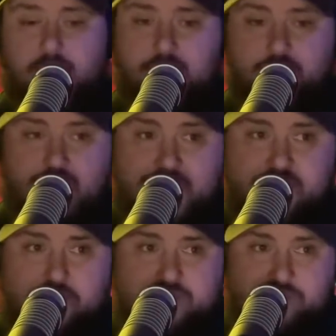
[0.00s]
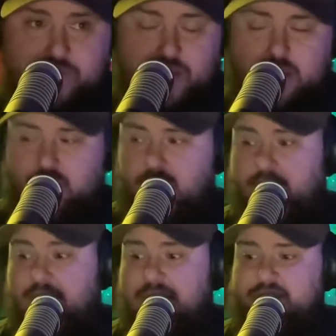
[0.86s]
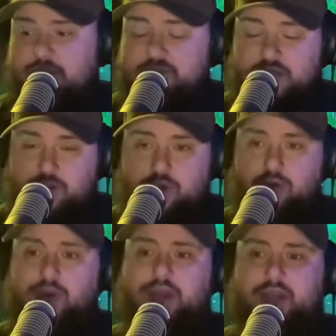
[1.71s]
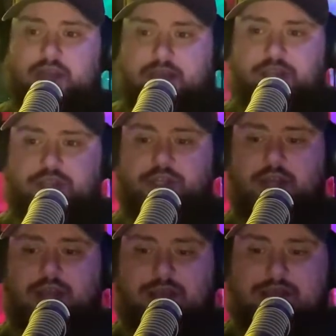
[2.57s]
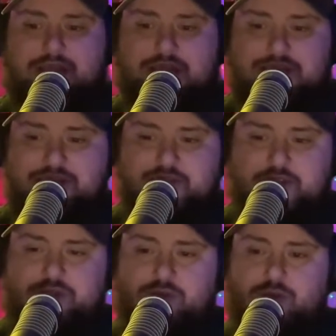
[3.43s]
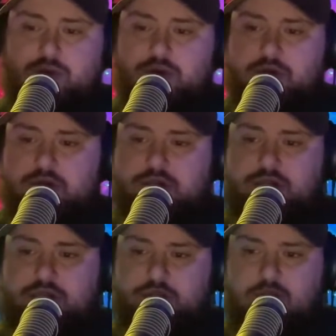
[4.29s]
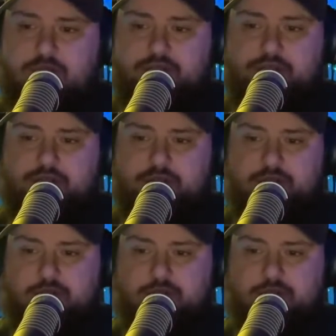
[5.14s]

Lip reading: that's up to me and that's up to you in each individual situation.